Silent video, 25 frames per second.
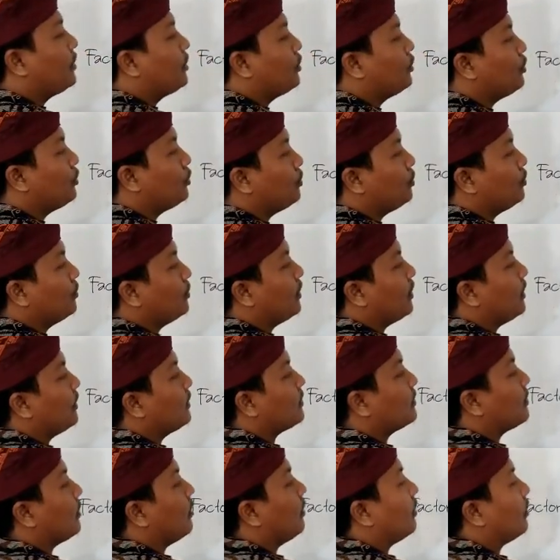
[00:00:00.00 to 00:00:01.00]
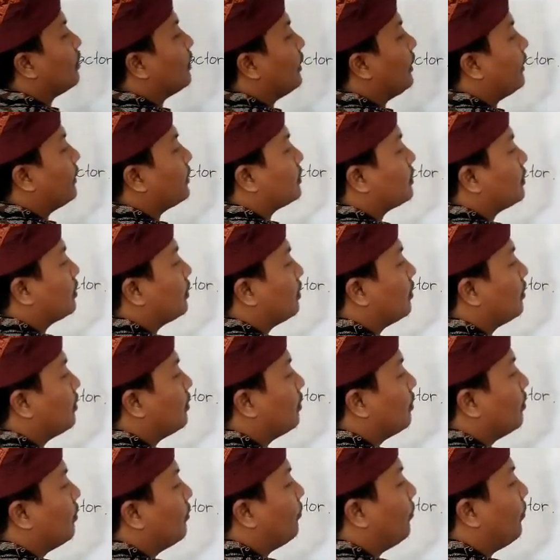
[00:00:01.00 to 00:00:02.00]
2, the result is
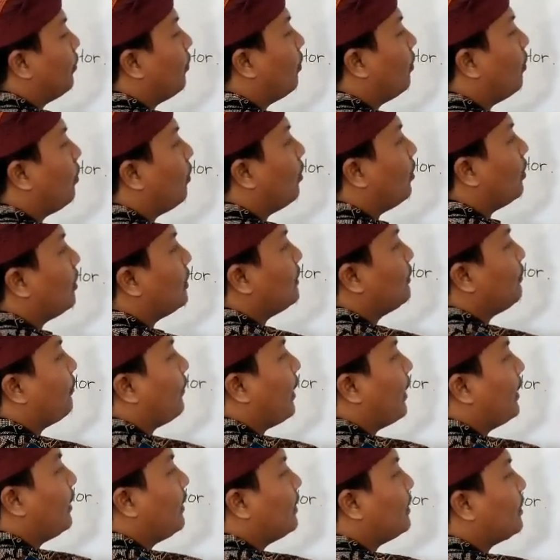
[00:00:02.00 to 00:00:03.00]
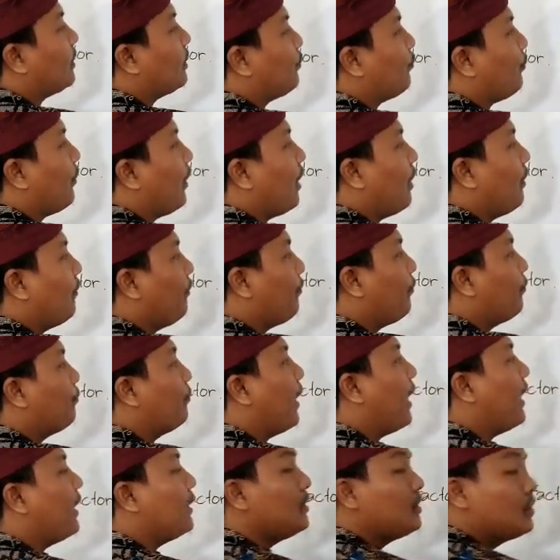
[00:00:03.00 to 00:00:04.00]
4 divided 12
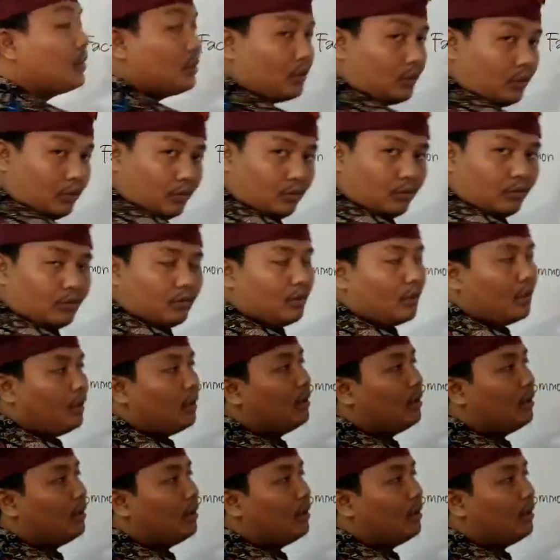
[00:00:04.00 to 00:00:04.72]
by 2.